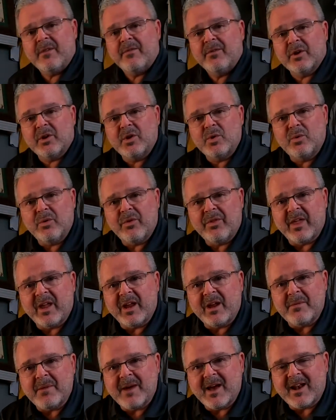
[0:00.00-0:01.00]
The cool
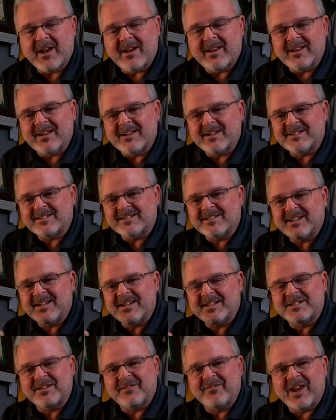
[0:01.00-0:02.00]
thing about it is
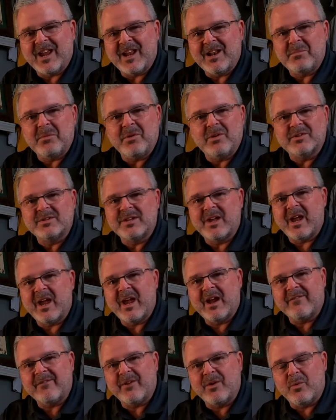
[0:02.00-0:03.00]
it's available to
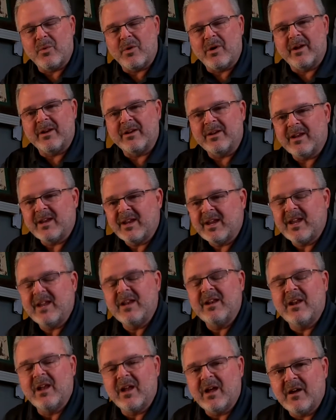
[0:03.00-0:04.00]
everyone. He
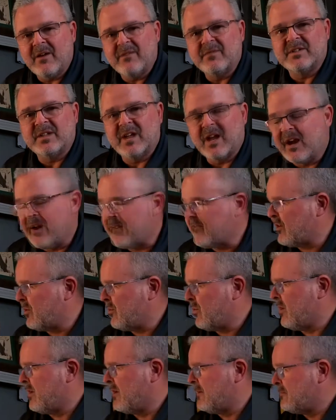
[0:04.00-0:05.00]
loves
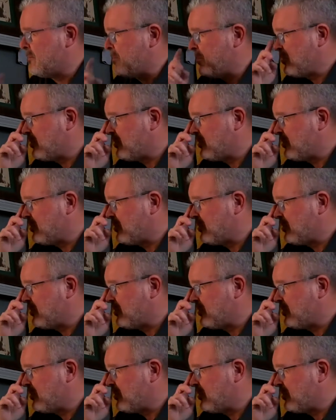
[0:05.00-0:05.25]
everyone.